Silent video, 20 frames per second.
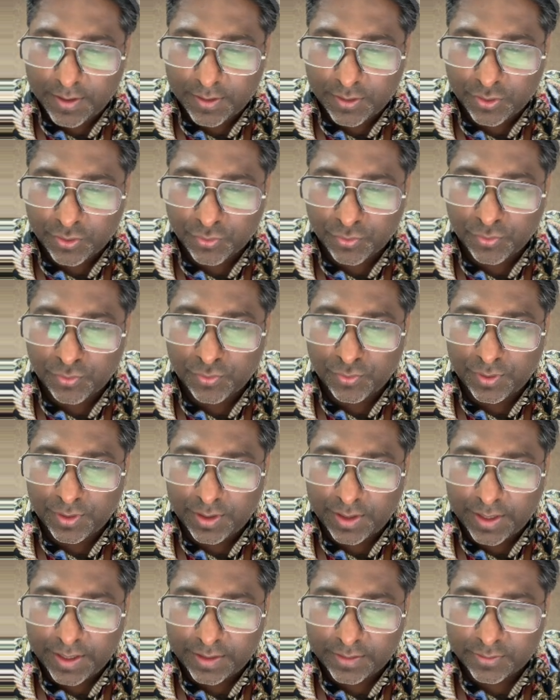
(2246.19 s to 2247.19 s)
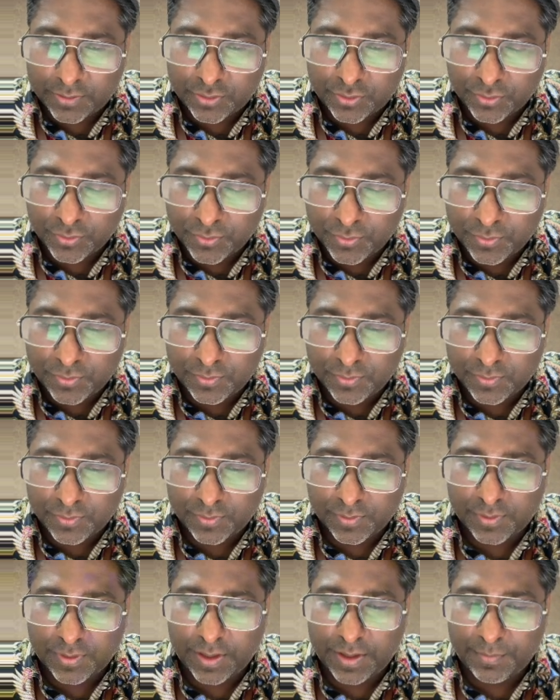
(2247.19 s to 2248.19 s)
you need to
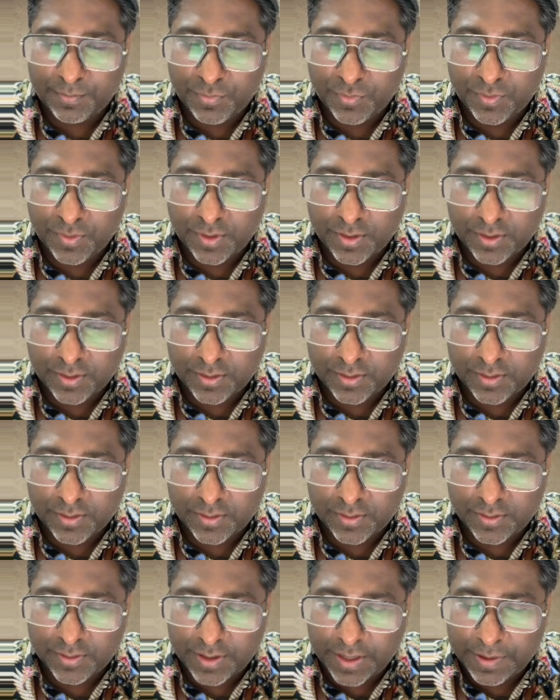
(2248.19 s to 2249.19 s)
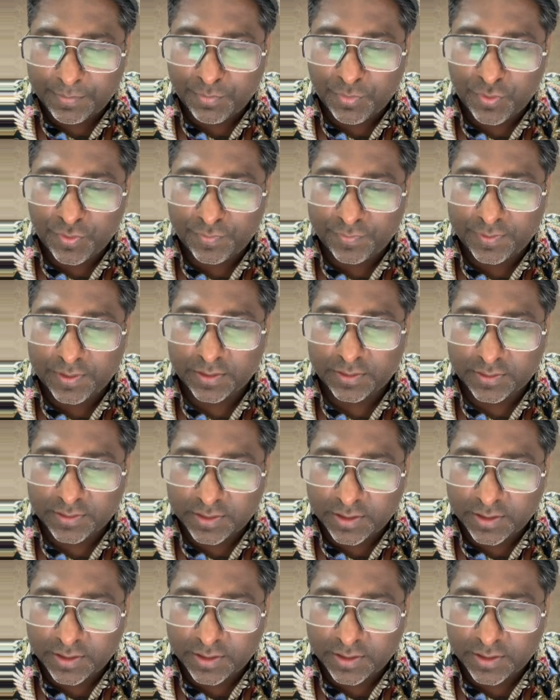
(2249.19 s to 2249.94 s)
remove the